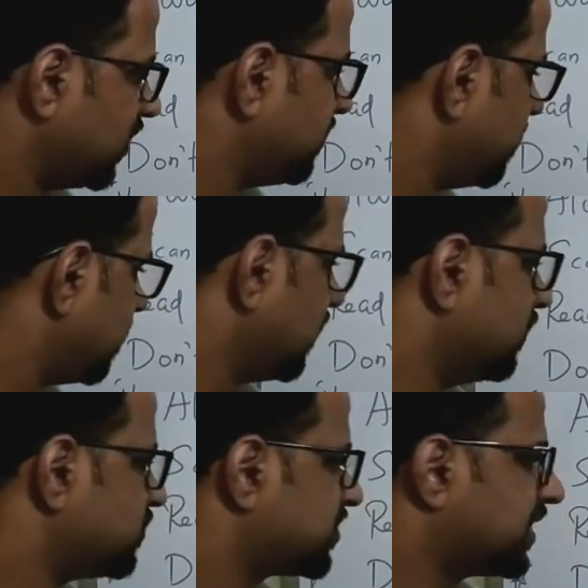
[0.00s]
Let me tell
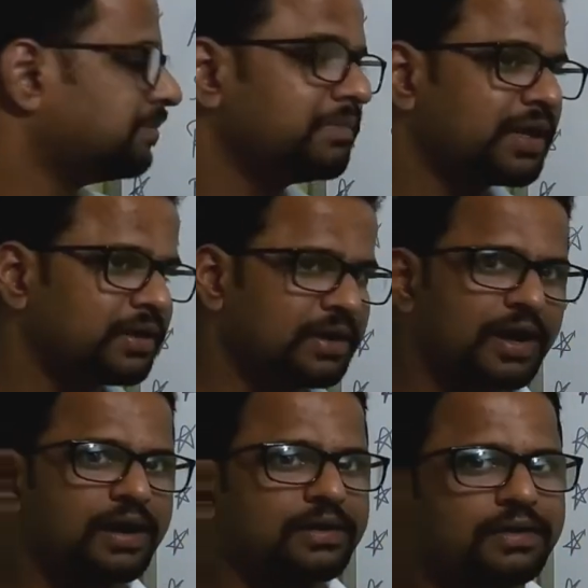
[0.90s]
you, skimming
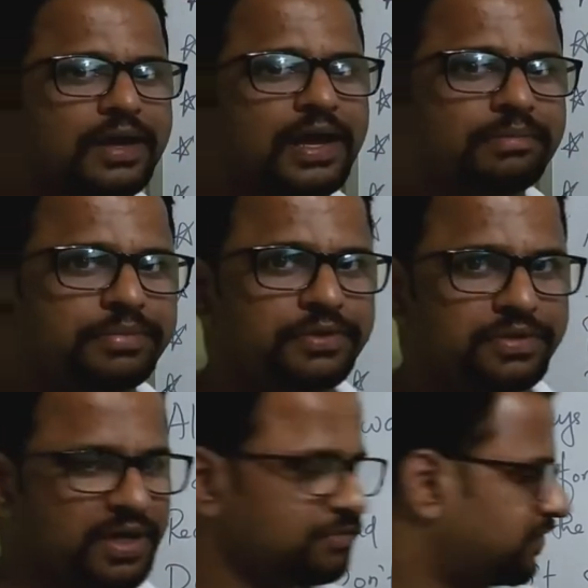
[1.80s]
can't help
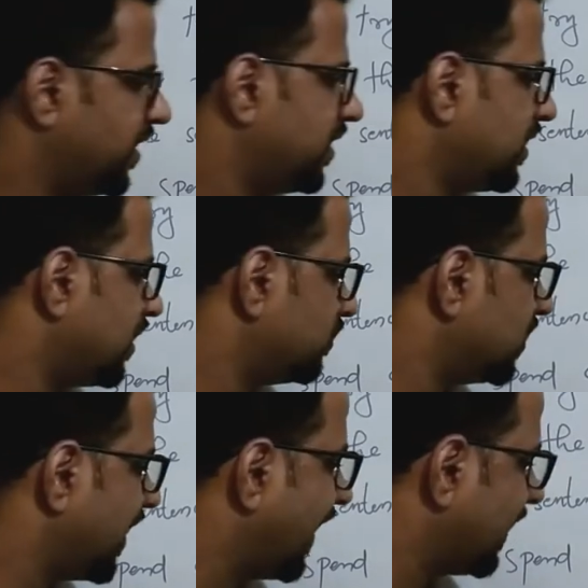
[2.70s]
you in finding
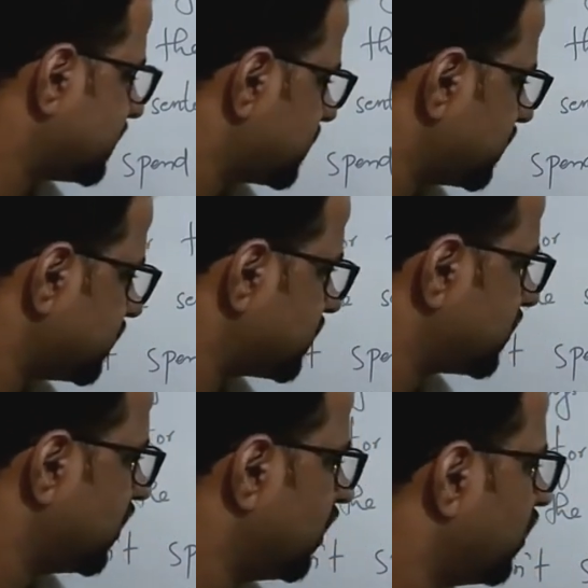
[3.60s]
out the
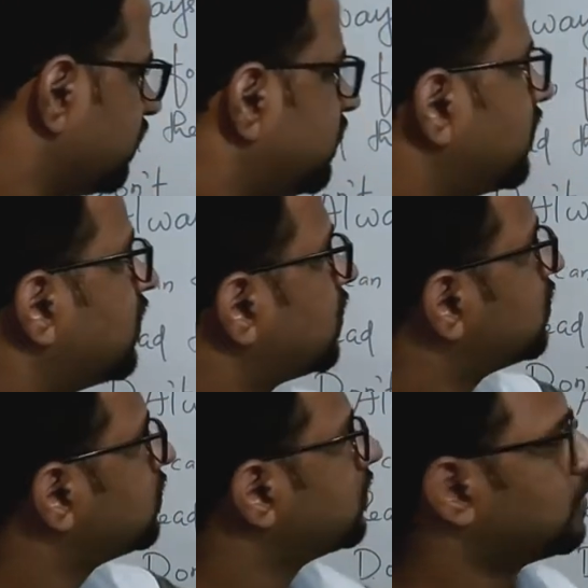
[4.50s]
answers for
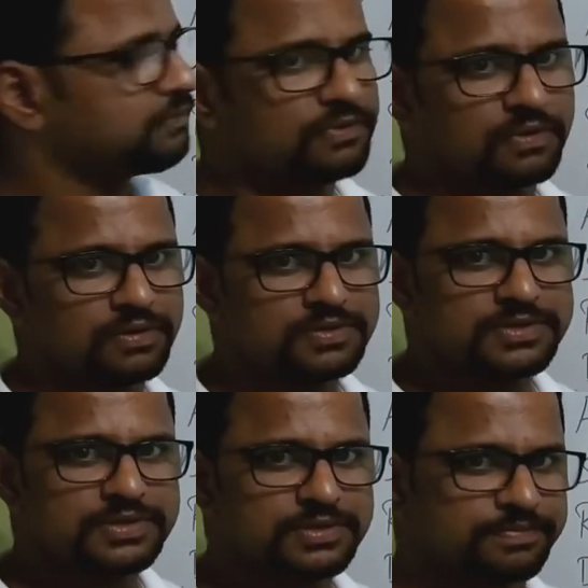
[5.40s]
true or
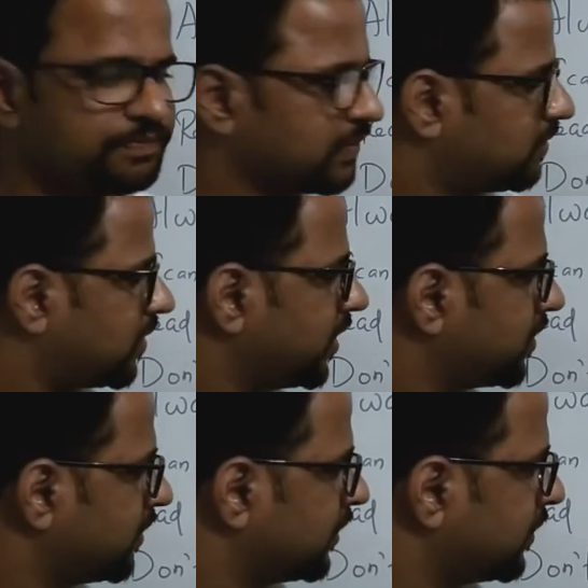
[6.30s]
false,
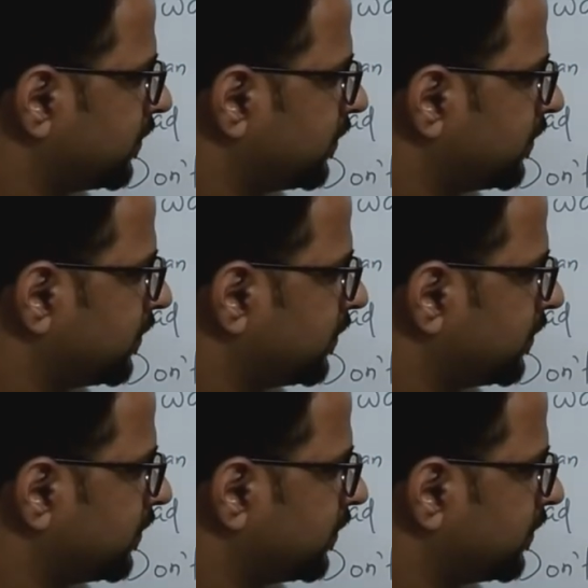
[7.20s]
right?